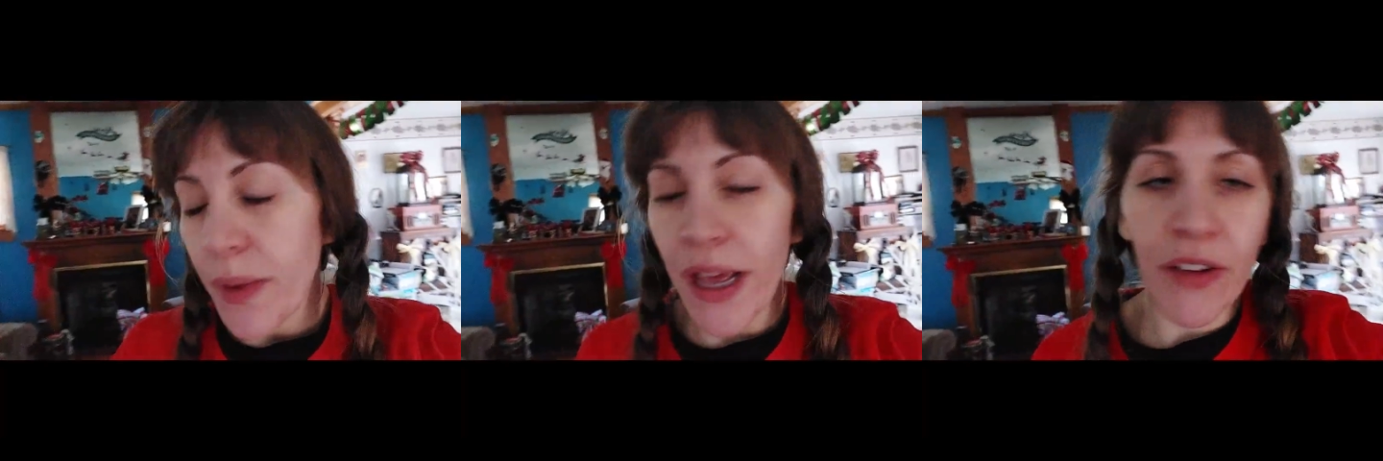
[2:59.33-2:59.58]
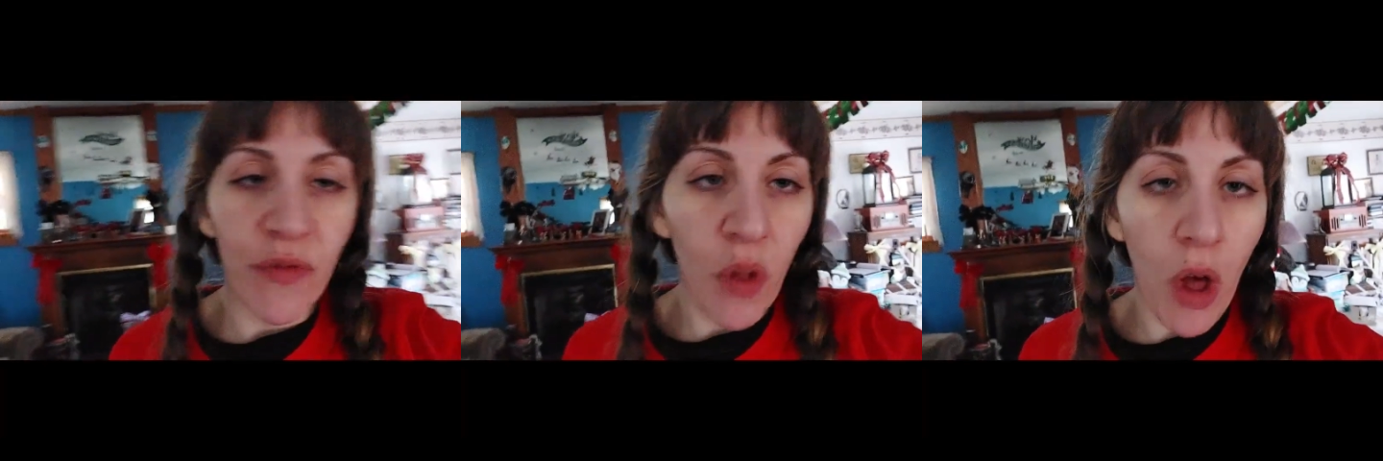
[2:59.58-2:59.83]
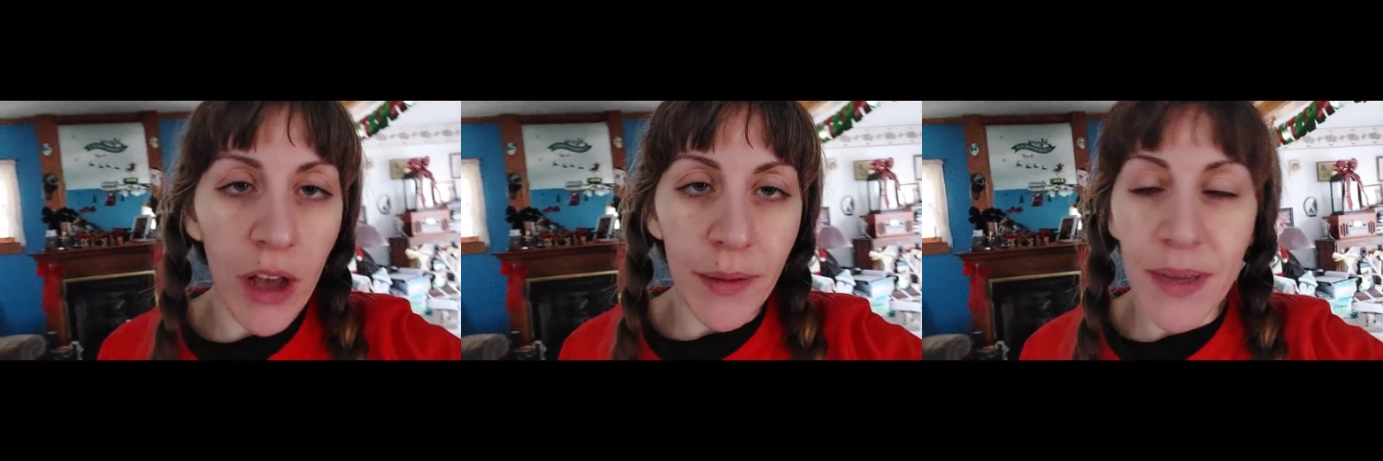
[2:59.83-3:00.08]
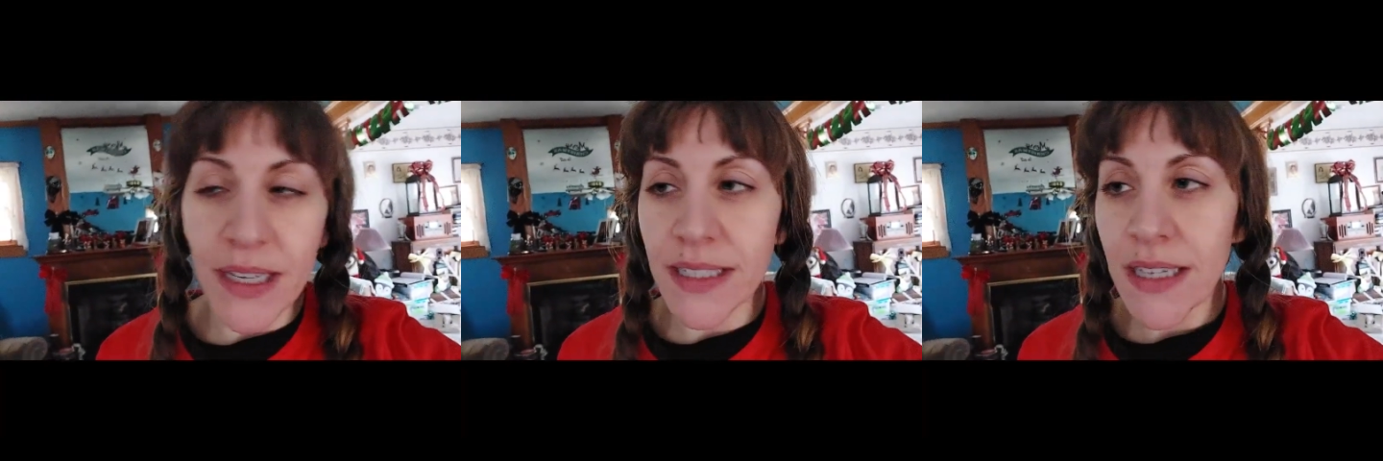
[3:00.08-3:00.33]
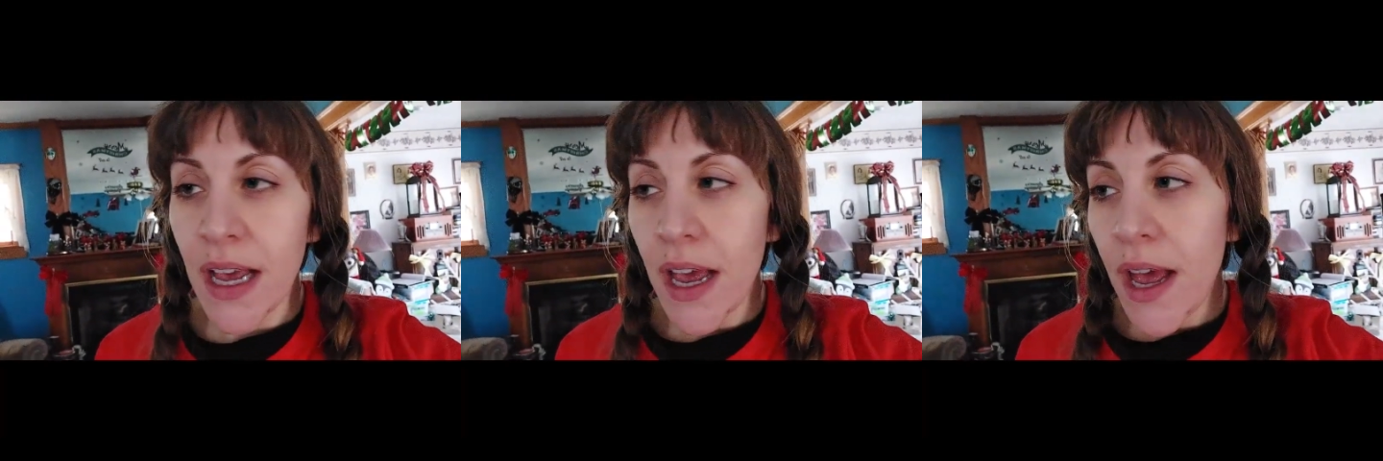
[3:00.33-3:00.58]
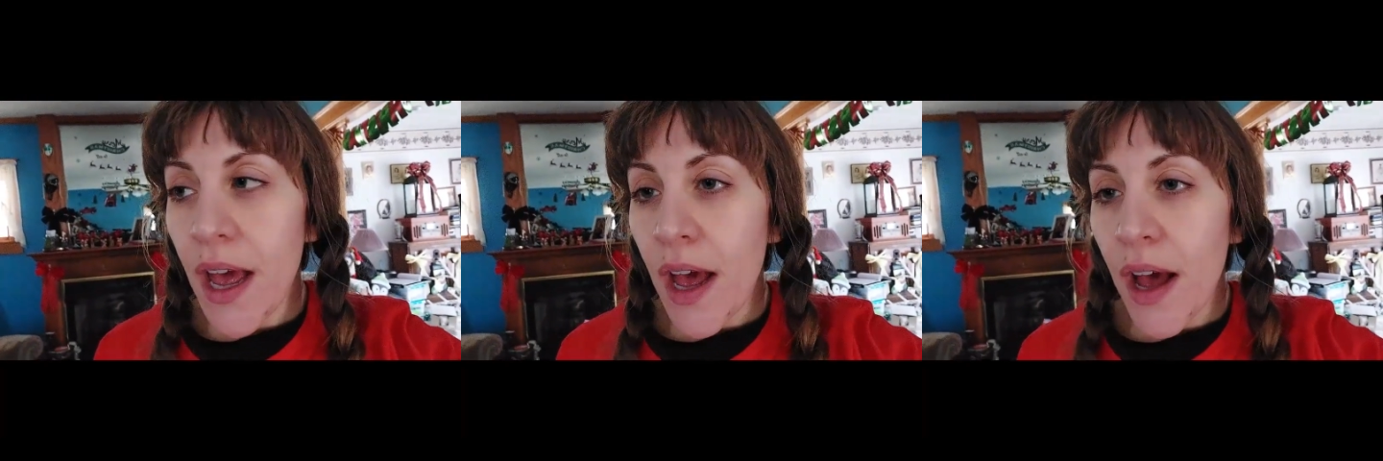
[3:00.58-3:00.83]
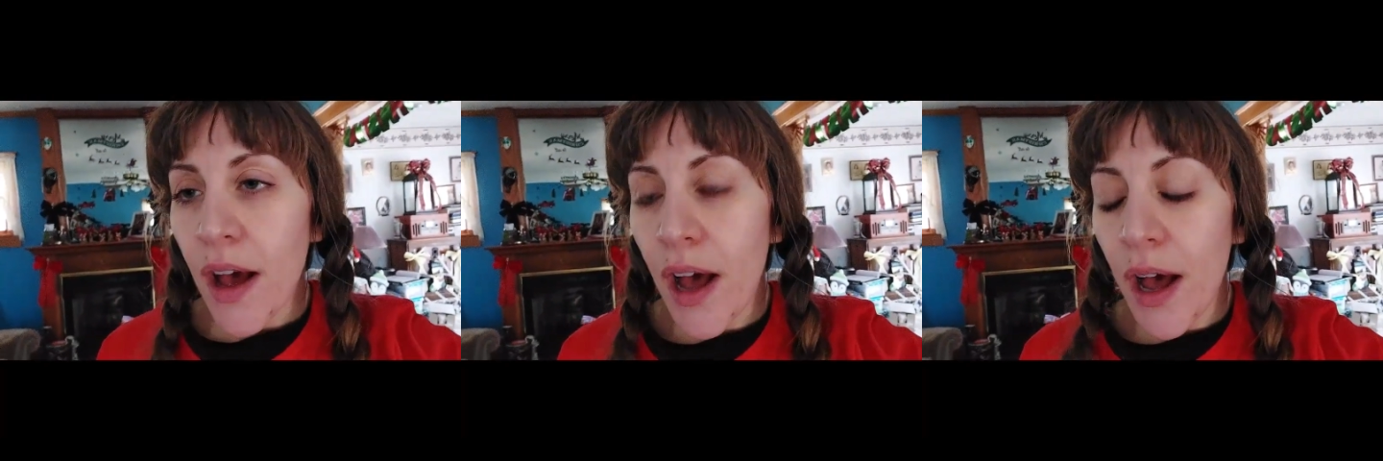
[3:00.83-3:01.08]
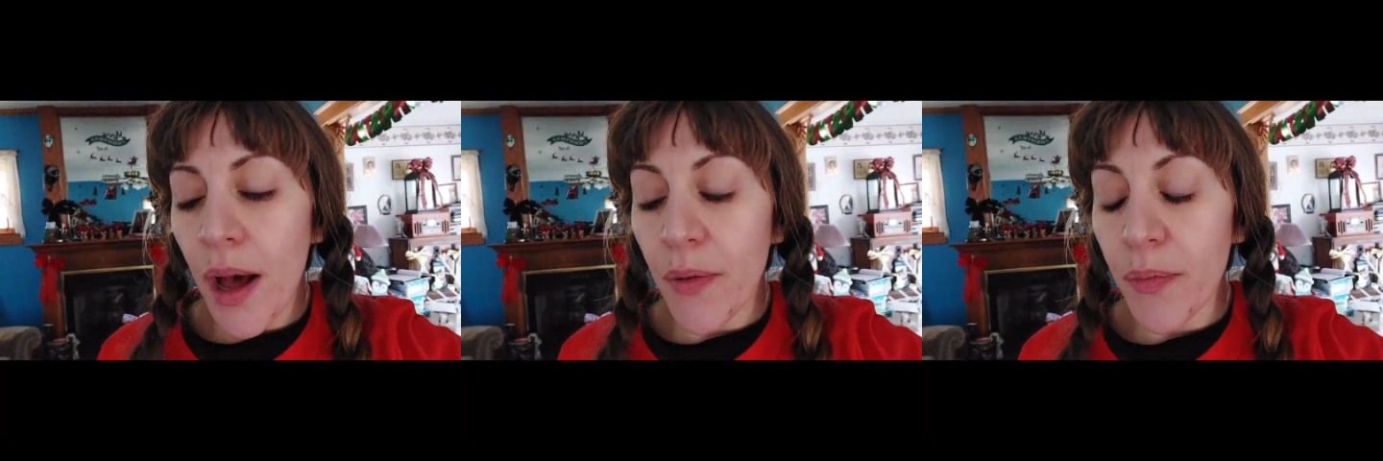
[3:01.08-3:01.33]
make Vlogmas
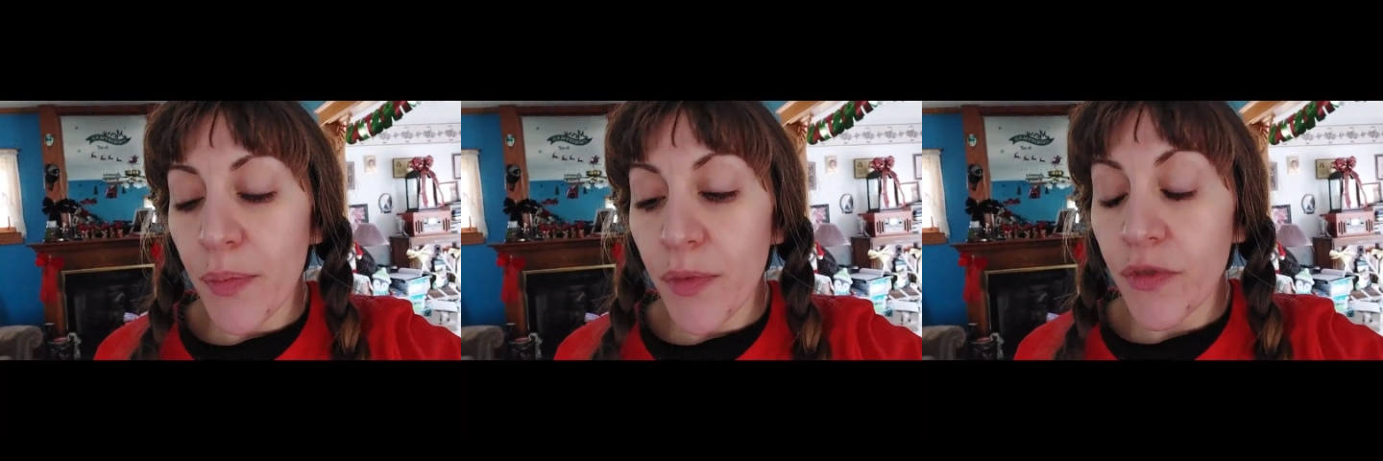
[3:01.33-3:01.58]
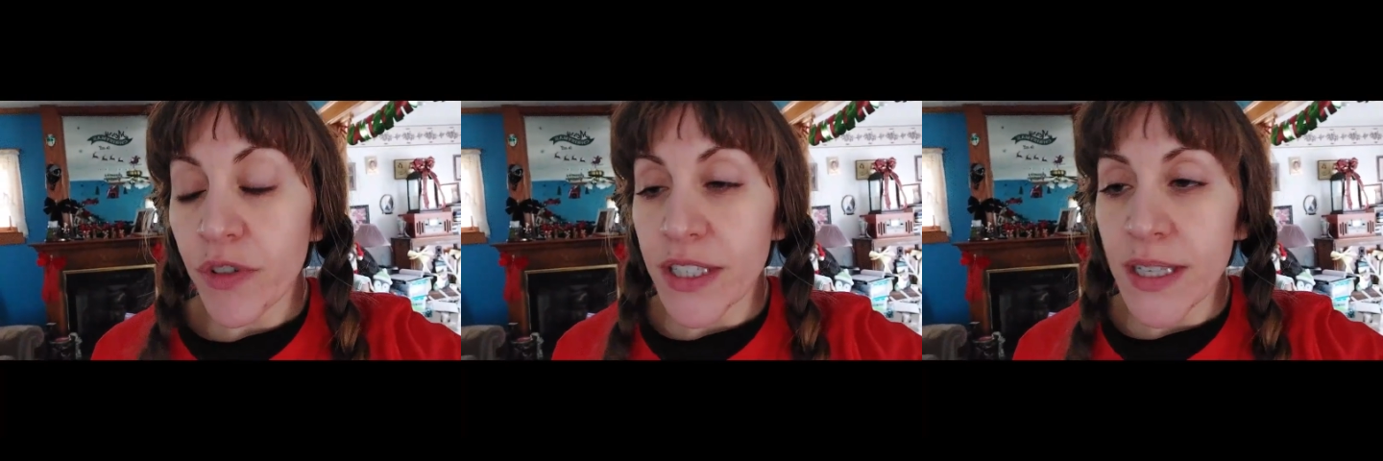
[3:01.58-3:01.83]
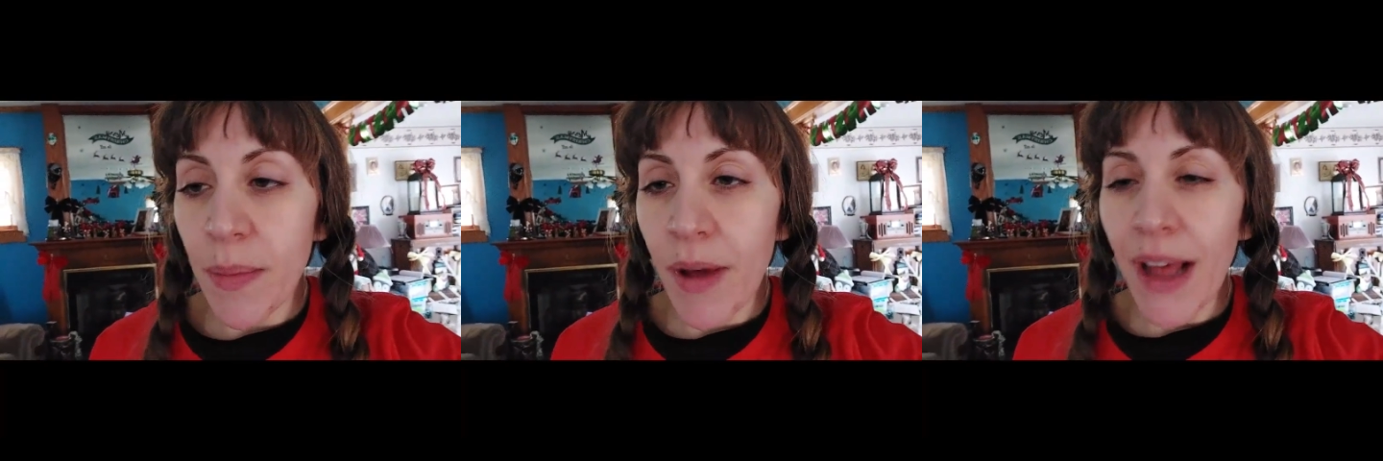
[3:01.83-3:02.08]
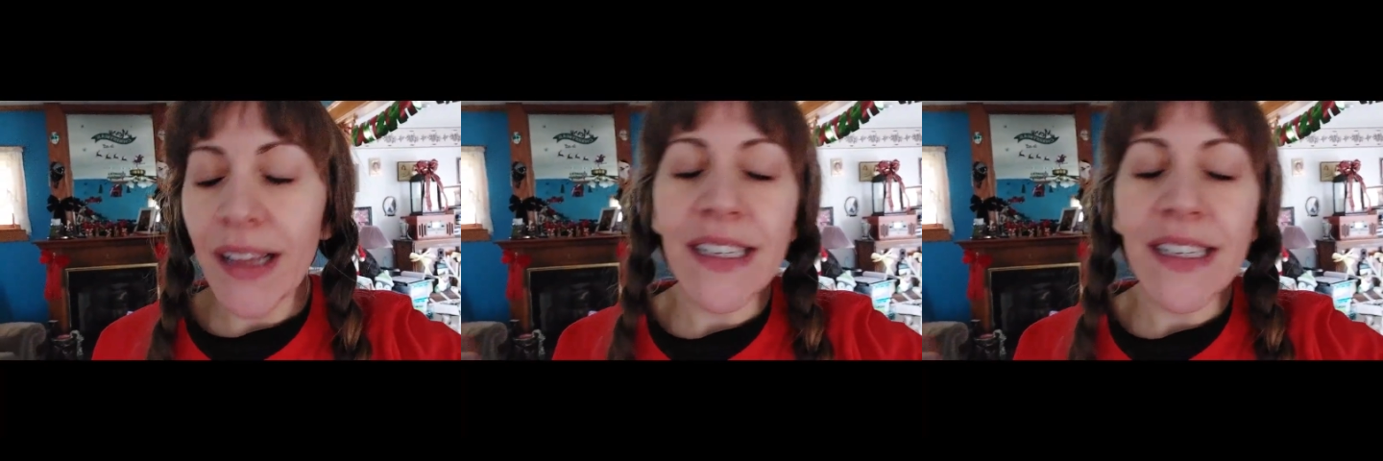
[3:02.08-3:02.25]
for at